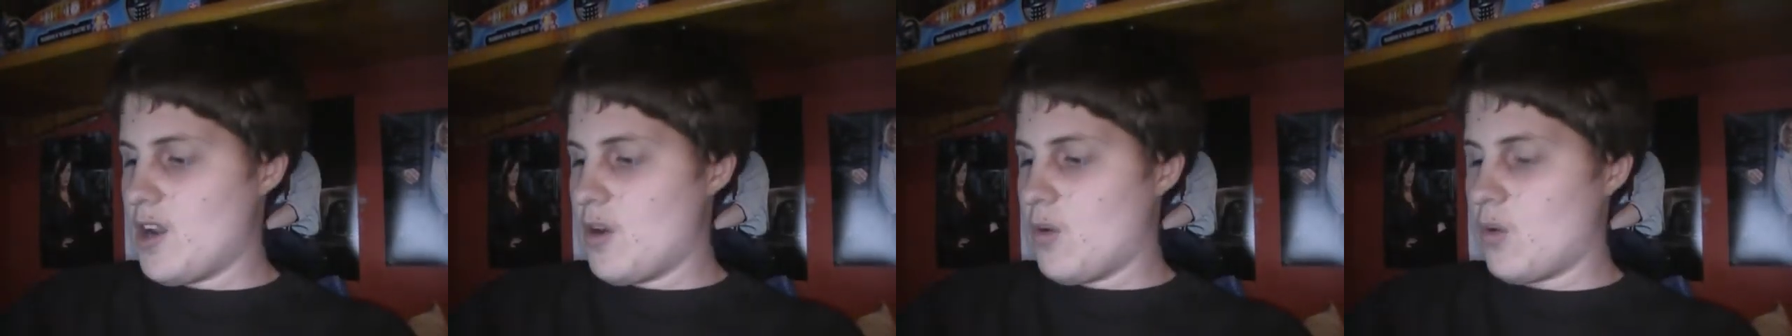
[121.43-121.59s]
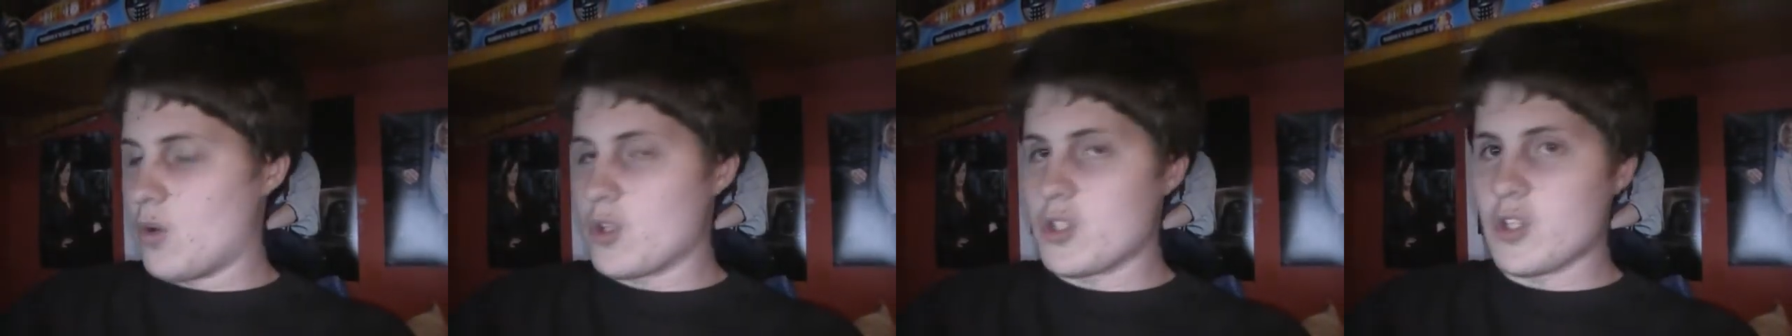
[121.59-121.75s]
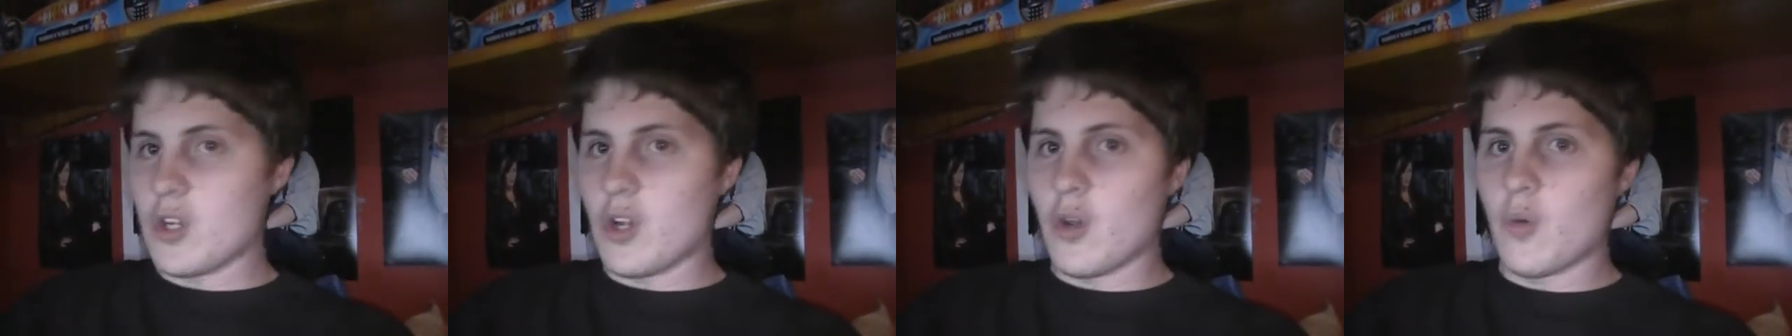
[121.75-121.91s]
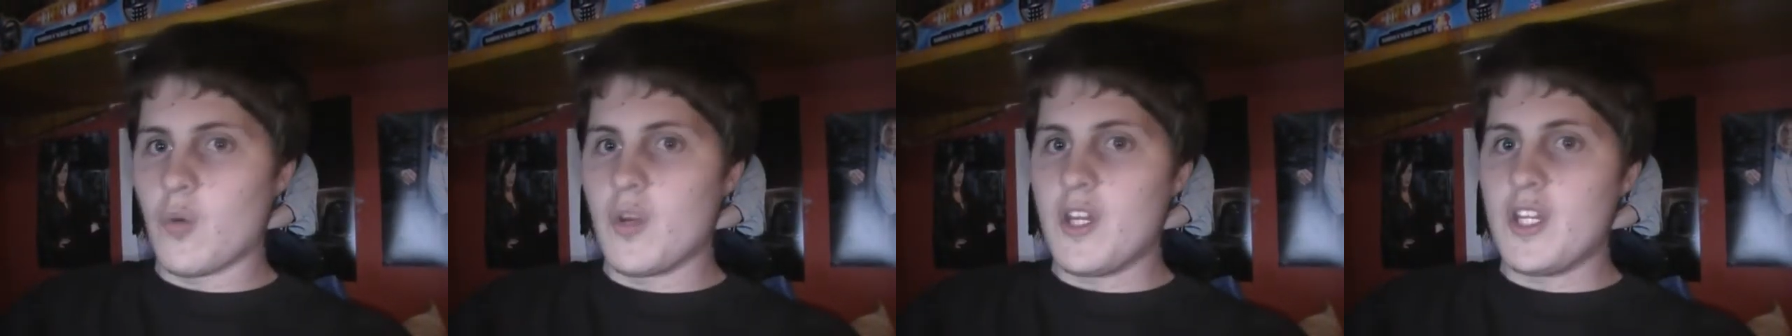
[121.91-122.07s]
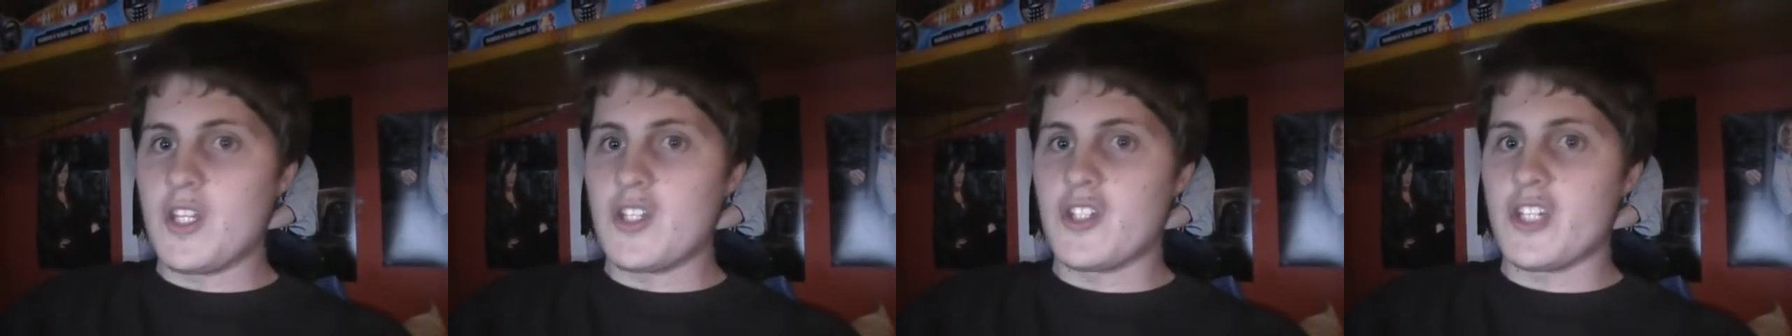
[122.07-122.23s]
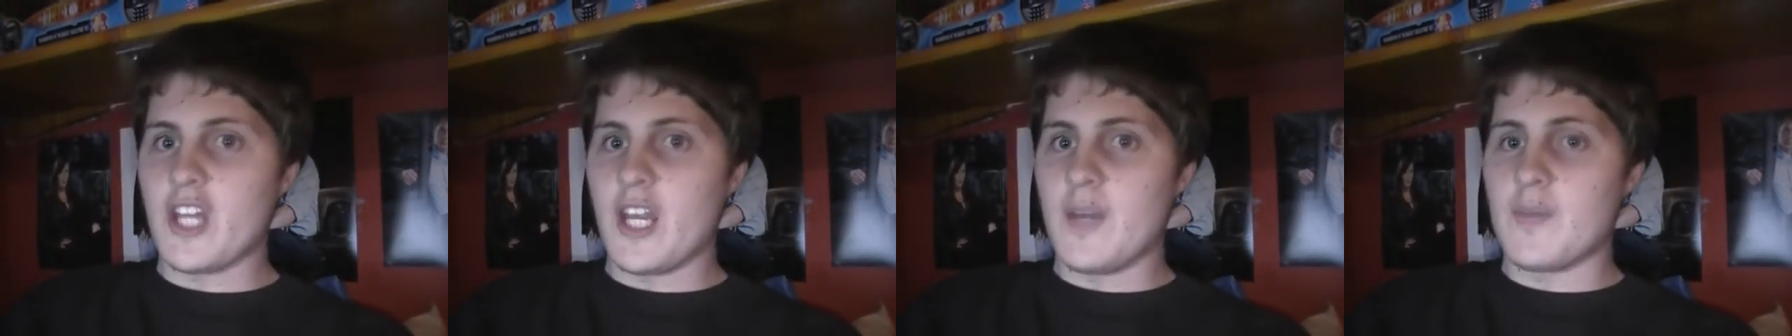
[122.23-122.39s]
was
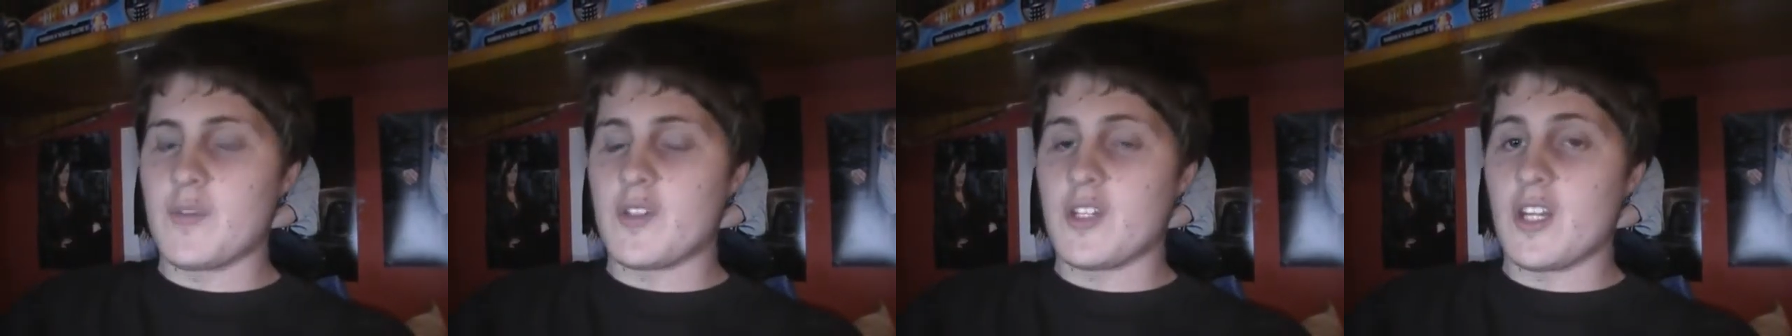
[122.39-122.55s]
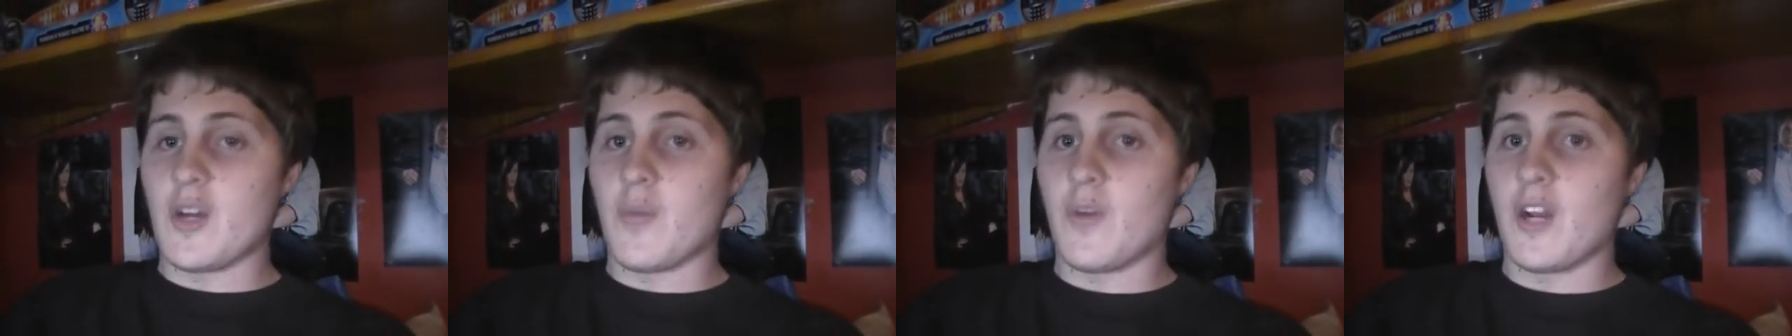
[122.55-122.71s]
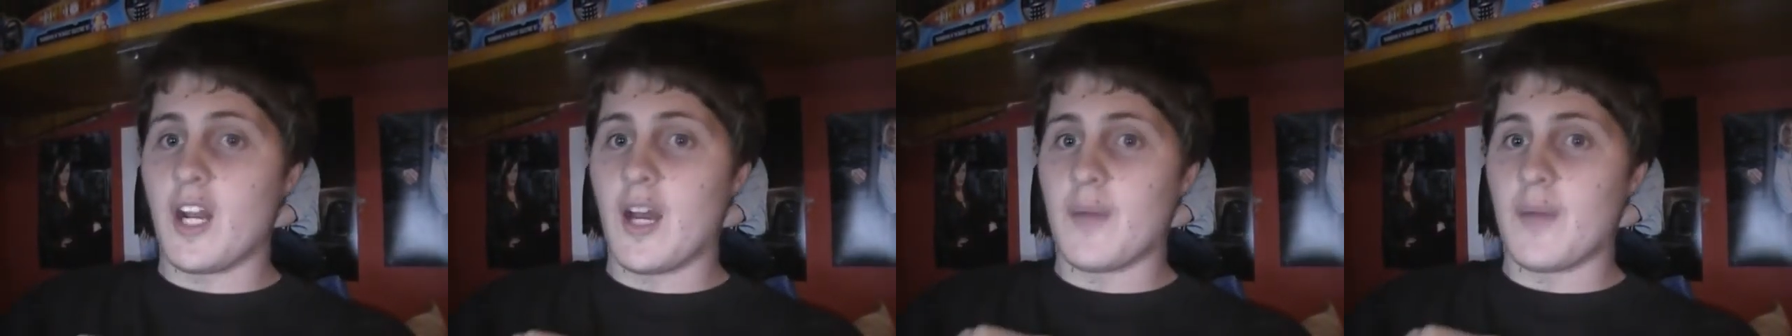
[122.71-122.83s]
Louise Jameson. I went